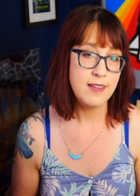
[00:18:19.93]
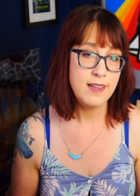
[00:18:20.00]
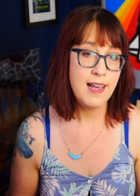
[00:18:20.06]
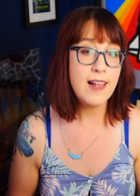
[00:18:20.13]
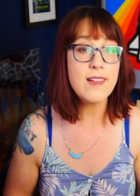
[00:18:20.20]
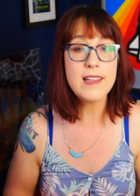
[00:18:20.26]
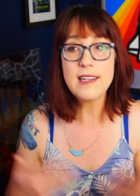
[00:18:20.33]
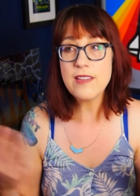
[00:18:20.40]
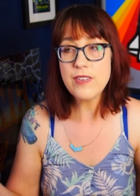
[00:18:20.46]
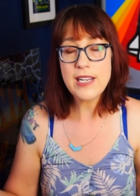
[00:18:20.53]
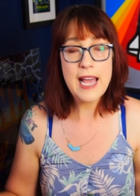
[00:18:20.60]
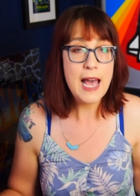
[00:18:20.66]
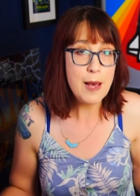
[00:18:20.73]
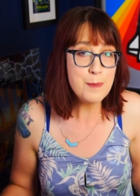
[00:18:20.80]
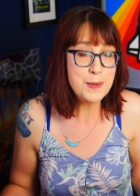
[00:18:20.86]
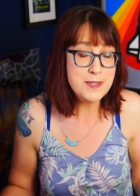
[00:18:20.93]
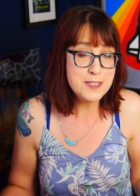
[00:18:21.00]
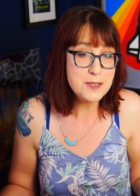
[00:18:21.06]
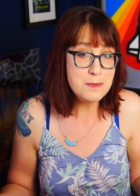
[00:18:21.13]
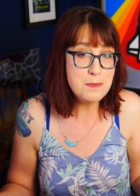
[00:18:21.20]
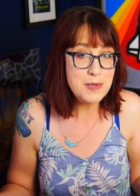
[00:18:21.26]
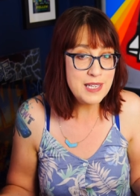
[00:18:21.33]
Hell, it even happened
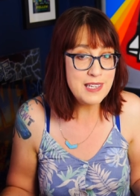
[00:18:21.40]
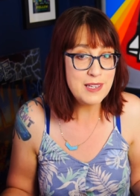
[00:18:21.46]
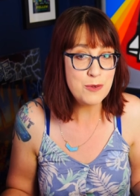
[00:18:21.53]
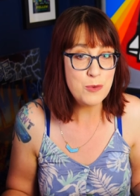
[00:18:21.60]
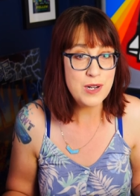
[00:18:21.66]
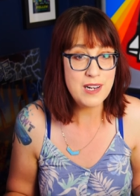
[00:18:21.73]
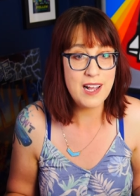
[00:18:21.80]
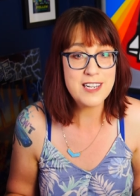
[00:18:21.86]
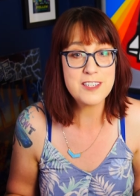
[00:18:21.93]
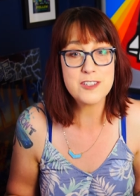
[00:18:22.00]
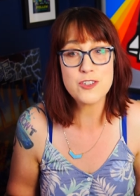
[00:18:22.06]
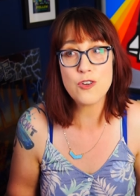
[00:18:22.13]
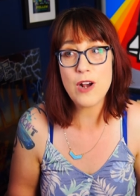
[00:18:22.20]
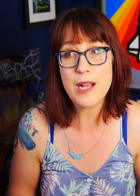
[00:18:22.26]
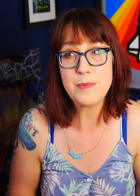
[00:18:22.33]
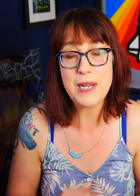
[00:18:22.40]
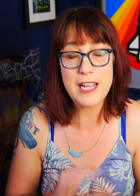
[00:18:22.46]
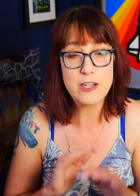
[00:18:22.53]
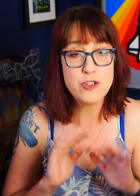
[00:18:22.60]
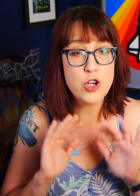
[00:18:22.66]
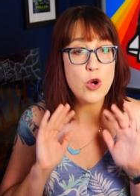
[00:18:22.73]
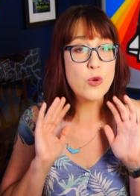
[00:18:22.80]
to me when I described
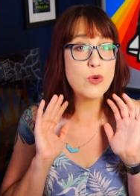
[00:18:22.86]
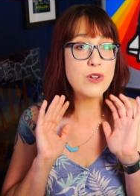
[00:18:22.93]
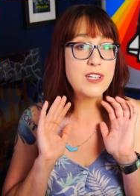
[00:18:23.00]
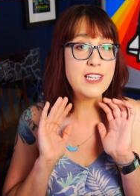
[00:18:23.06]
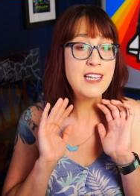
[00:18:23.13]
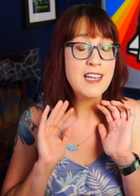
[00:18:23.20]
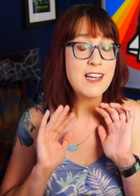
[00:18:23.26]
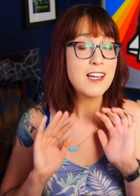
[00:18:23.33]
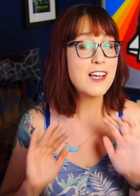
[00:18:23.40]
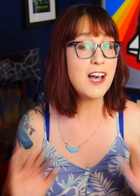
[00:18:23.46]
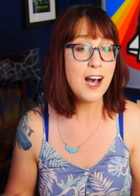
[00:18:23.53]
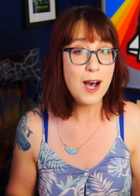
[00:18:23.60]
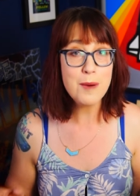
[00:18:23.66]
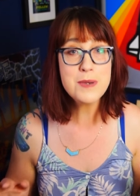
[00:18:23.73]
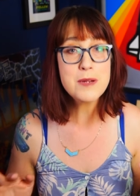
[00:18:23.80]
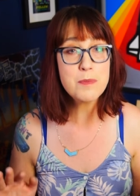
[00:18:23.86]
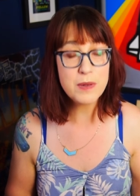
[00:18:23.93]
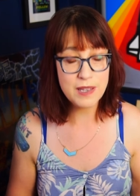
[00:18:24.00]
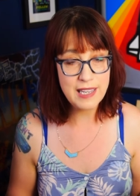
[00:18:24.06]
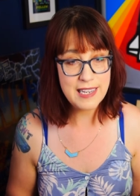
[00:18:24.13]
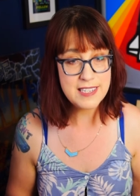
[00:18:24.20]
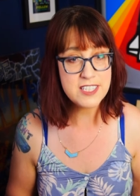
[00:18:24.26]
a totally
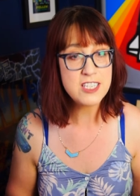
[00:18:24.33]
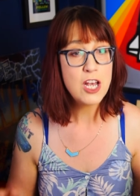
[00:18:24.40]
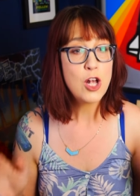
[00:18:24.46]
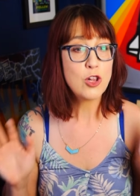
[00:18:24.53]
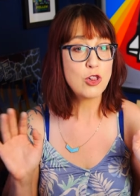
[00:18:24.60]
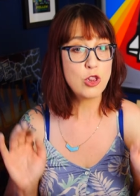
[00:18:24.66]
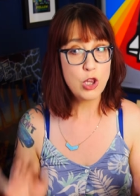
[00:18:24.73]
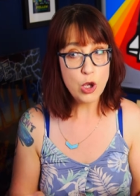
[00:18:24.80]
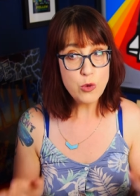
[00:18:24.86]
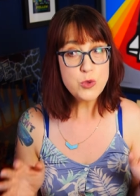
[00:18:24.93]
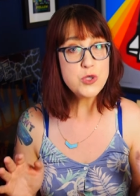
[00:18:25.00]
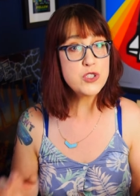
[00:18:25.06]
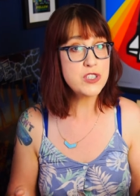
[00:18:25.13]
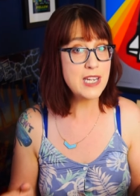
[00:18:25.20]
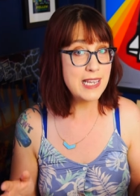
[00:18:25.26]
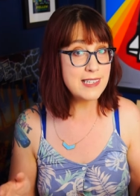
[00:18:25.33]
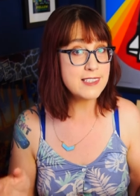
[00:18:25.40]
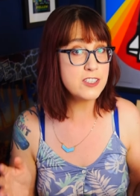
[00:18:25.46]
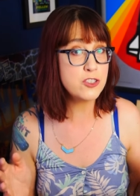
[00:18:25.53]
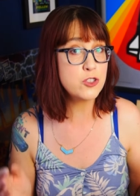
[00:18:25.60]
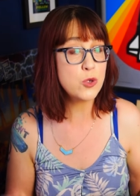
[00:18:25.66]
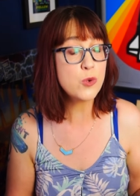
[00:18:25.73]
commonplace, low-stakes
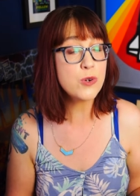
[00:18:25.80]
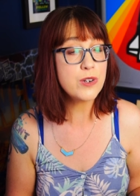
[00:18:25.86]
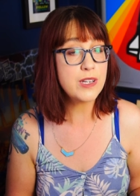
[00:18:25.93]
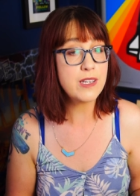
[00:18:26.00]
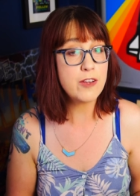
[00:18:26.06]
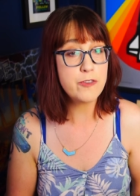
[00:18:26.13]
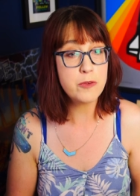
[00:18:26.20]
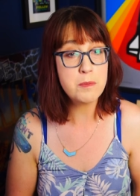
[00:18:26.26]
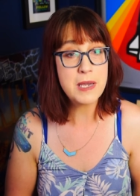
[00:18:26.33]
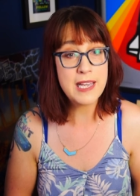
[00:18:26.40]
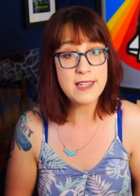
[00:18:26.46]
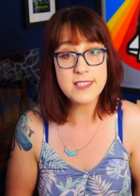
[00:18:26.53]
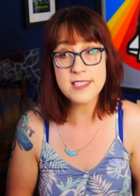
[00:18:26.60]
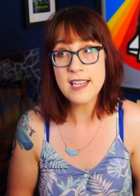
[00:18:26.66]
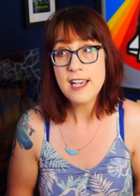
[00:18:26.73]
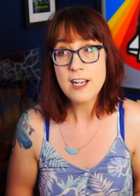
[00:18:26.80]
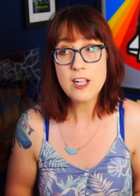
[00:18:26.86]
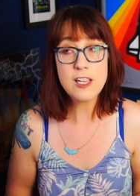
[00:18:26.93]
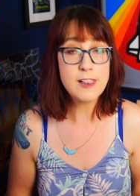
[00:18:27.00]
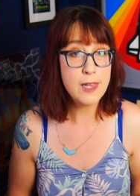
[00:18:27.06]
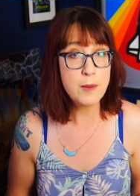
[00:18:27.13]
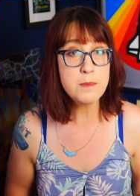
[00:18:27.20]
story of a man's
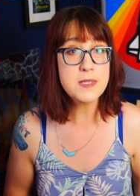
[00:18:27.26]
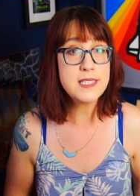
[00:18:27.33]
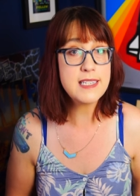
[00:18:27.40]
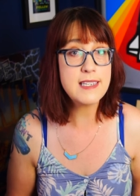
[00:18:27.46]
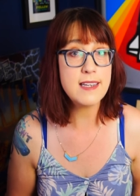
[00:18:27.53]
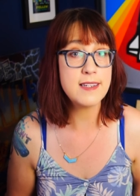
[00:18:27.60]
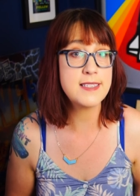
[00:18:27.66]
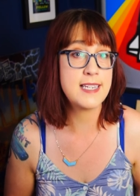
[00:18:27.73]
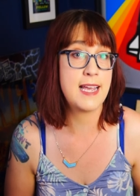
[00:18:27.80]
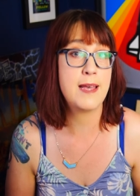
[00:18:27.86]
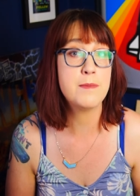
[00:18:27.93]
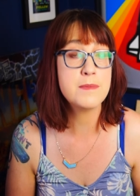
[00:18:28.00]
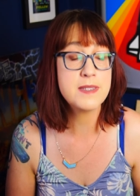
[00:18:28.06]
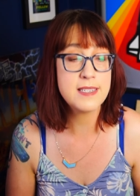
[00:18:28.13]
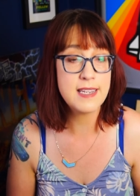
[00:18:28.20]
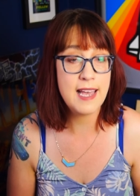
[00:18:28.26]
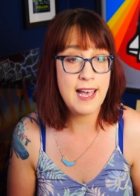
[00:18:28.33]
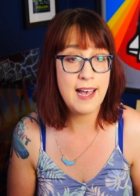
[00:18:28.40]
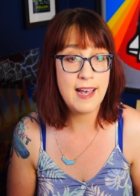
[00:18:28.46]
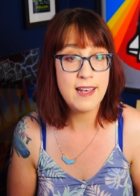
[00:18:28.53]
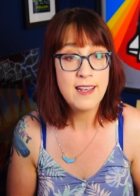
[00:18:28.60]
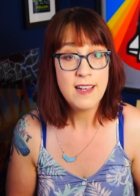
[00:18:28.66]
clumsy attempt
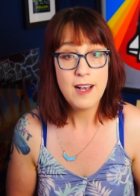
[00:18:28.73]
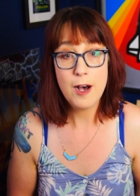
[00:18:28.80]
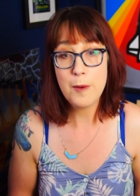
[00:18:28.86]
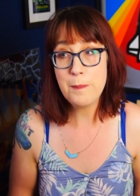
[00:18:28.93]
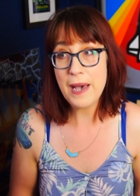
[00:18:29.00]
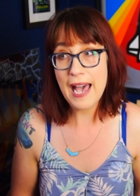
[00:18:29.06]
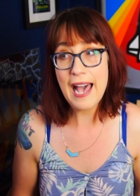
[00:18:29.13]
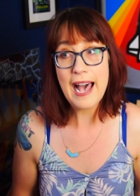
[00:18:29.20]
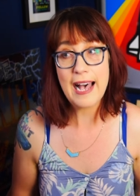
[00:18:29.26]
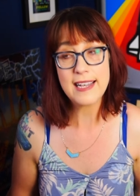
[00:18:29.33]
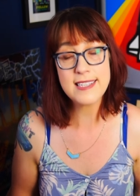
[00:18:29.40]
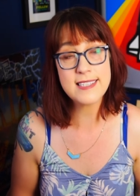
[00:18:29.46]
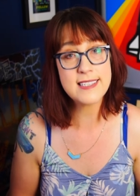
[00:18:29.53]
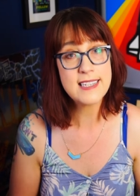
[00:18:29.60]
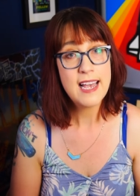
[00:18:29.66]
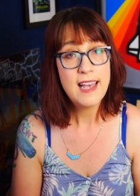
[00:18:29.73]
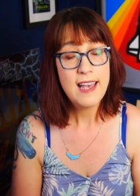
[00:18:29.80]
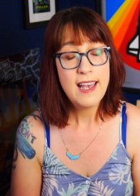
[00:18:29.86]
at a pass.